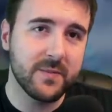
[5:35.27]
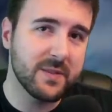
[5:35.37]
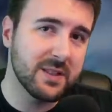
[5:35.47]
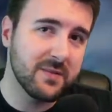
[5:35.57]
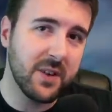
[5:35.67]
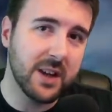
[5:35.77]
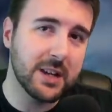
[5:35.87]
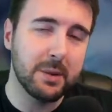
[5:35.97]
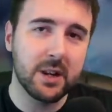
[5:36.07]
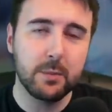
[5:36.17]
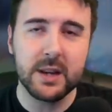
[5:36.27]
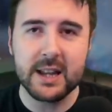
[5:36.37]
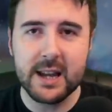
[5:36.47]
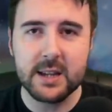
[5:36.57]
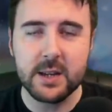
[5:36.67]
find him a little bit
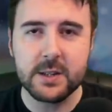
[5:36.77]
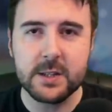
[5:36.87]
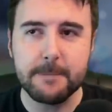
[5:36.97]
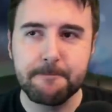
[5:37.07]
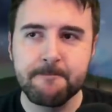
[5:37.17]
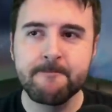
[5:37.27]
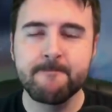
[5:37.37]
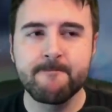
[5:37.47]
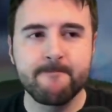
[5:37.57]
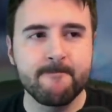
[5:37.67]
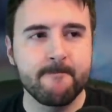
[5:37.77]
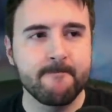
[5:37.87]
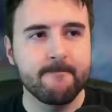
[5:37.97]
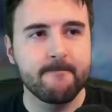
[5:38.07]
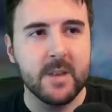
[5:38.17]
lackluster.
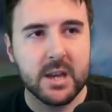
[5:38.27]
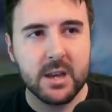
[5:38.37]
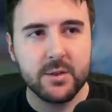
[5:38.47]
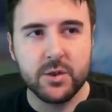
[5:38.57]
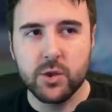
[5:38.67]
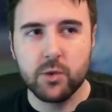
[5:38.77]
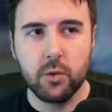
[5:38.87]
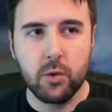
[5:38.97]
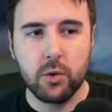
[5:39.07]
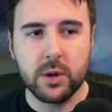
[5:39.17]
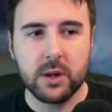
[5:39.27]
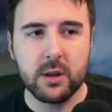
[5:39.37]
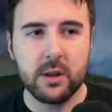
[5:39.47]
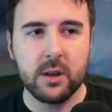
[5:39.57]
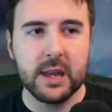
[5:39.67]
Skrorg
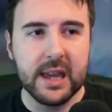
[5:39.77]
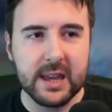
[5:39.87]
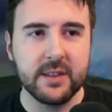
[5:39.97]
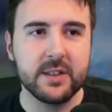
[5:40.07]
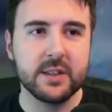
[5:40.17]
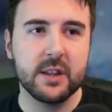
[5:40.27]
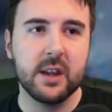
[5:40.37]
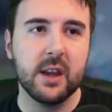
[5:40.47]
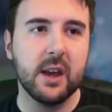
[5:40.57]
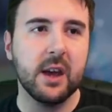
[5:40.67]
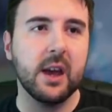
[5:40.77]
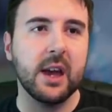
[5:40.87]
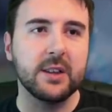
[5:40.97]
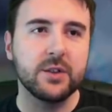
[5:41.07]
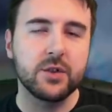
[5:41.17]
is
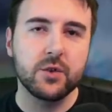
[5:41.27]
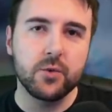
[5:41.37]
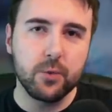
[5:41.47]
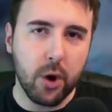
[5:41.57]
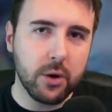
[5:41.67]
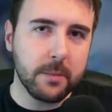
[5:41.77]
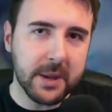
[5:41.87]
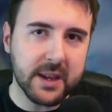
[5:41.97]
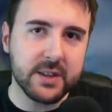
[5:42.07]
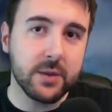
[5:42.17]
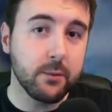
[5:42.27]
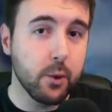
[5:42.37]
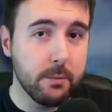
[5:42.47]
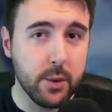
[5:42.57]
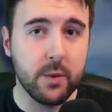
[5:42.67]
a strong piece of
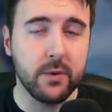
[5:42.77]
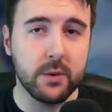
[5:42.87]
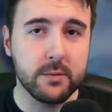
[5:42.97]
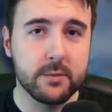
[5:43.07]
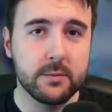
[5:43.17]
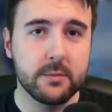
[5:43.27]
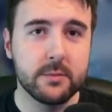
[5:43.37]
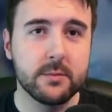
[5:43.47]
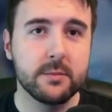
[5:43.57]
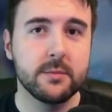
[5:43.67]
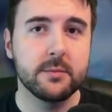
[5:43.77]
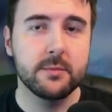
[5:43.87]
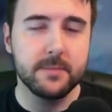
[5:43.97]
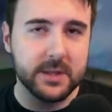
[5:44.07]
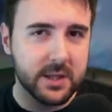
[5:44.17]
removal.
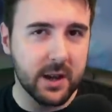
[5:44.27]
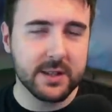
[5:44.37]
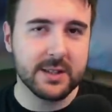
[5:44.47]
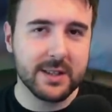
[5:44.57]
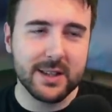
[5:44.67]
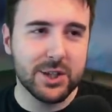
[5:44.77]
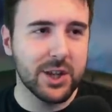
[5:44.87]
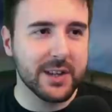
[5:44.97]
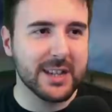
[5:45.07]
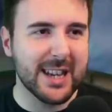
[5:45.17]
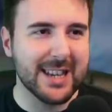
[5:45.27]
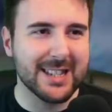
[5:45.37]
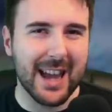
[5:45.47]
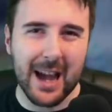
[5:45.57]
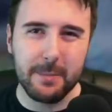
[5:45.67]
It just
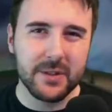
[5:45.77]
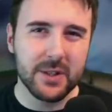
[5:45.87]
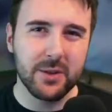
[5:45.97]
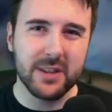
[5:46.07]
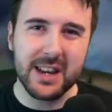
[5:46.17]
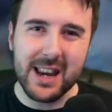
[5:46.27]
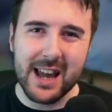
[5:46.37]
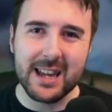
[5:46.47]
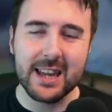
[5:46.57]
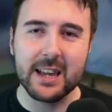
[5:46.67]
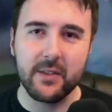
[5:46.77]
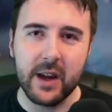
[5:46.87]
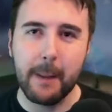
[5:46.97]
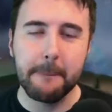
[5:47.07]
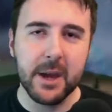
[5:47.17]
is absolutely lacking
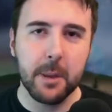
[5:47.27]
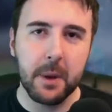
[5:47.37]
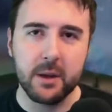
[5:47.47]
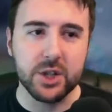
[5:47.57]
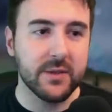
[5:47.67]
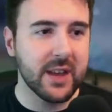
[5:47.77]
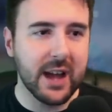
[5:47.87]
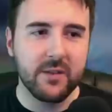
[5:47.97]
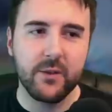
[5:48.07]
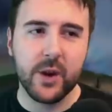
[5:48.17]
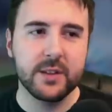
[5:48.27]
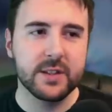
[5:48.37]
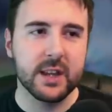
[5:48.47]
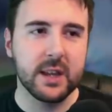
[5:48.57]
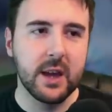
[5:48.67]
that bit of punch. If he had
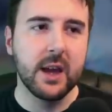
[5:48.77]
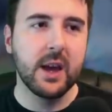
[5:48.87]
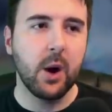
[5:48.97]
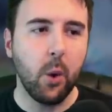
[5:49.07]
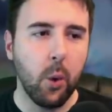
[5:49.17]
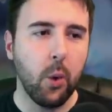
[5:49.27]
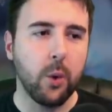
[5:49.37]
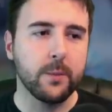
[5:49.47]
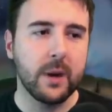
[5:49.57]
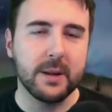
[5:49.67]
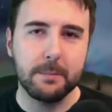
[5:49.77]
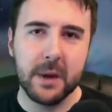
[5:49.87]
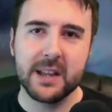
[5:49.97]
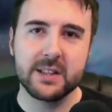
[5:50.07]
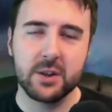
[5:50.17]
Frenzy or a
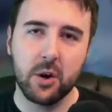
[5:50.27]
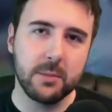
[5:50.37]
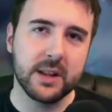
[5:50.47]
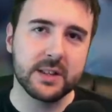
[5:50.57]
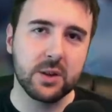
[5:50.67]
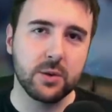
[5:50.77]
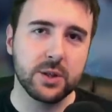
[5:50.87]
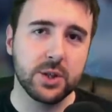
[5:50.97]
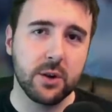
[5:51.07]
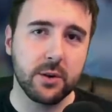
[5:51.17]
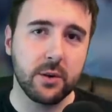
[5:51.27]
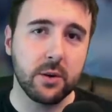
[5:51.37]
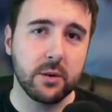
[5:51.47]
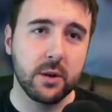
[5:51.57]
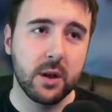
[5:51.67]
better combat skill than
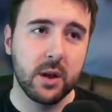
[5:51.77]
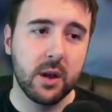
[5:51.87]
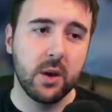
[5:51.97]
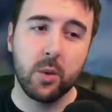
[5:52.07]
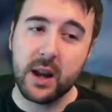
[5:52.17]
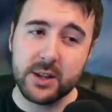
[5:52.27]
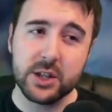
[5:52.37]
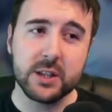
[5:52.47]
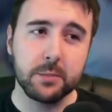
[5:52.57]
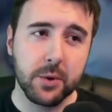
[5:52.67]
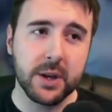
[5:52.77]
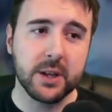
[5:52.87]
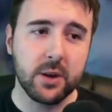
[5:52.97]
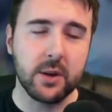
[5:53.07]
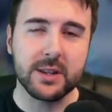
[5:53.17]
Juggernaut, well, actually, pretty
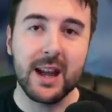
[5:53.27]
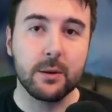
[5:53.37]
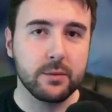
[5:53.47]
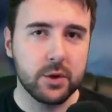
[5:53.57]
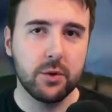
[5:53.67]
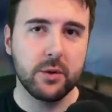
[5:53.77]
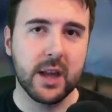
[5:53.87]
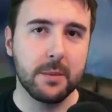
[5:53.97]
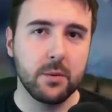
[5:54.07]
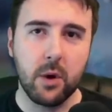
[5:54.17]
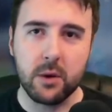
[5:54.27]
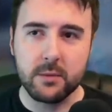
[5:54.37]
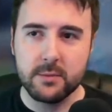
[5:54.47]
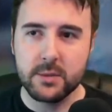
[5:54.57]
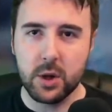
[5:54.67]
good. Now, do not get me wrong.
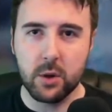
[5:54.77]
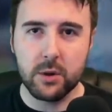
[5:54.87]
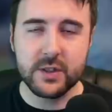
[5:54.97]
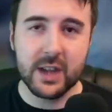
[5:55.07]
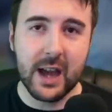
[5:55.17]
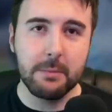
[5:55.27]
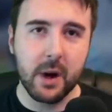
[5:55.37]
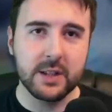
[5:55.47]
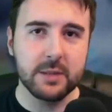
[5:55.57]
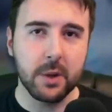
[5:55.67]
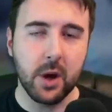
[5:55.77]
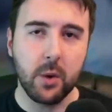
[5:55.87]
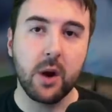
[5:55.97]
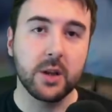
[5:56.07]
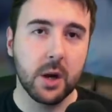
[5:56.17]
Claws and Mighty Blow
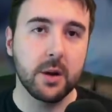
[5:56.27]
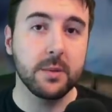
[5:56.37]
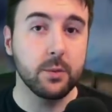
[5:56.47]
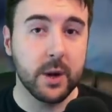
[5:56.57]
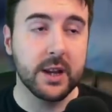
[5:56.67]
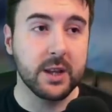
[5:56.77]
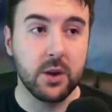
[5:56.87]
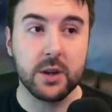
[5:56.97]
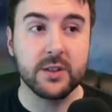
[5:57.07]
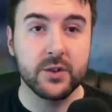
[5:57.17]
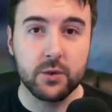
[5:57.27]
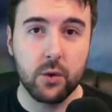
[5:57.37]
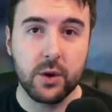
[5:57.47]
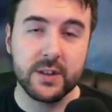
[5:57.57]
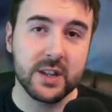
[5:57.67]
are going to be really good. And
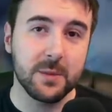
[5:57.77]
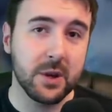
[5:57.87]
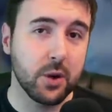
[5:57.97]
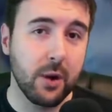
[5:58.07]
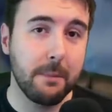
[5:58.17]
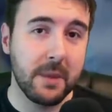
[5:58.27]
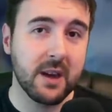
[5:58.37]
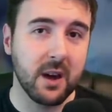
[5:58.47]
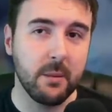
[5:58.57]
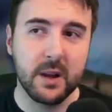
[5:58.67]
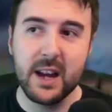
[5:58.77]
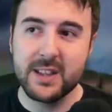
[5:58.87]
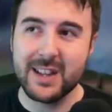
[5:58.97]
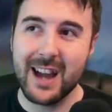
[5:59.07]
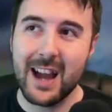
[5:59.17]
Skrorg is going to be a great pickup
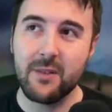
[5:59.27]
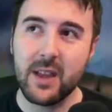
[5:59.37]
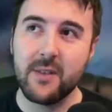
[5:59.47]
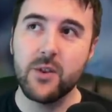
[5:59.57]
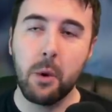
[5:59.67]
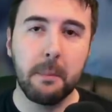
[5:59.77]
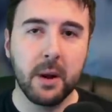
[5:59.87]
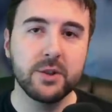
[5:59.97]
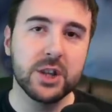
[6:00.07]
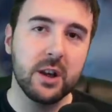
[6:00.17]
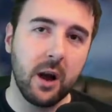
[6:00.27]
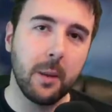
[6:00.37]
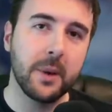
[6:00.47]
to have if you are punching up